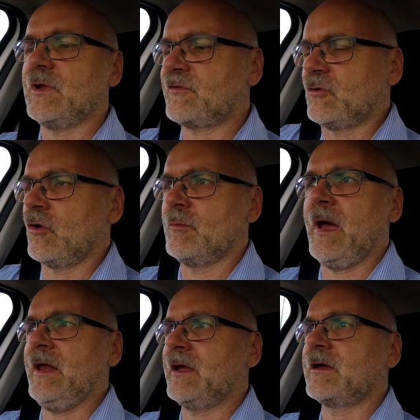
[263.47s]
It's an
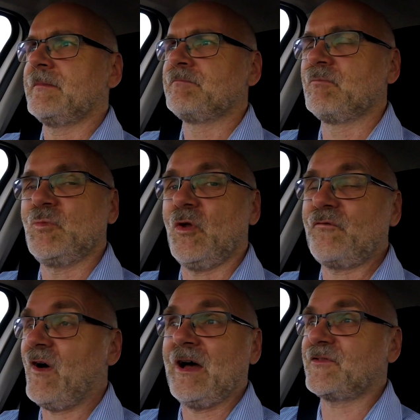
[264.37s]
automatic, not
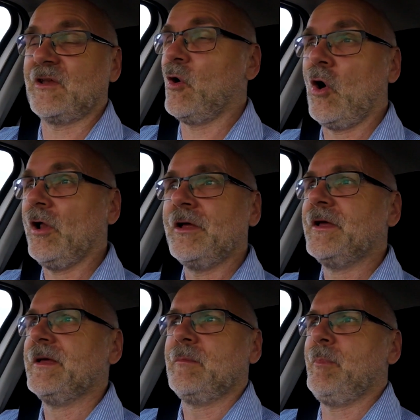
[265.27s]
fast at all,
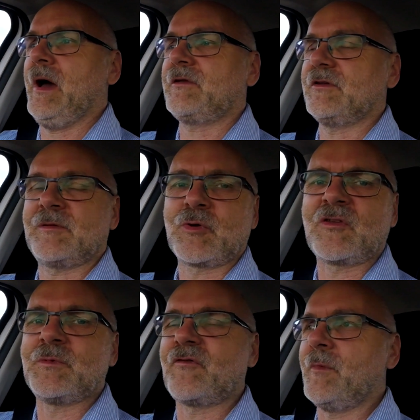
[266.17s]
but it
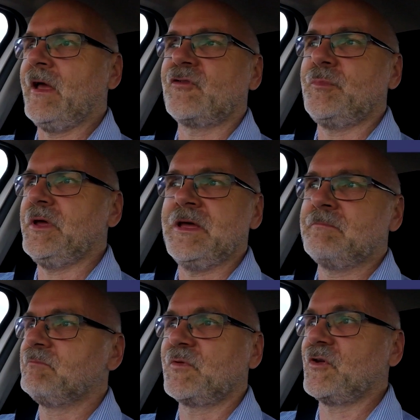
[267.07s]
brings me from A to B.
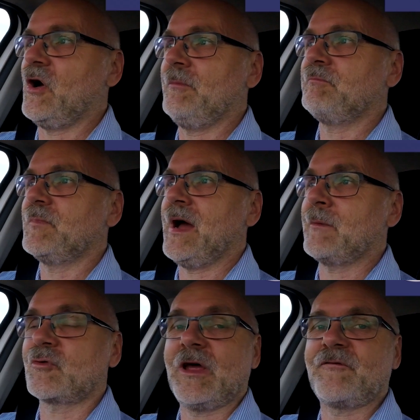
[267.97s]
So
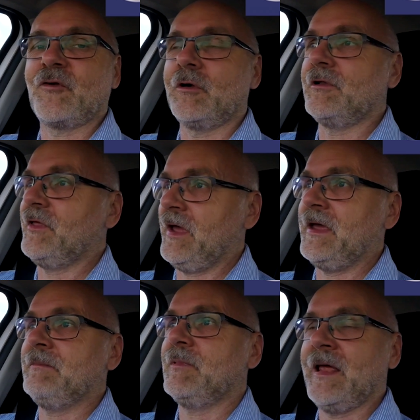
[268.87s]
I'm grateful
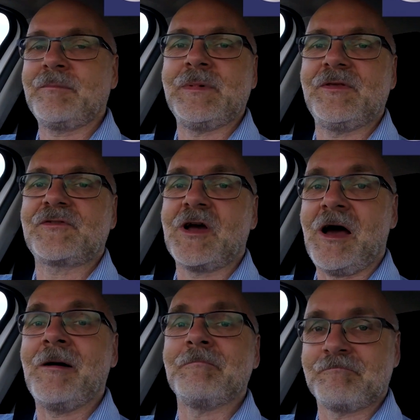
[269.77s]
they lent me this car.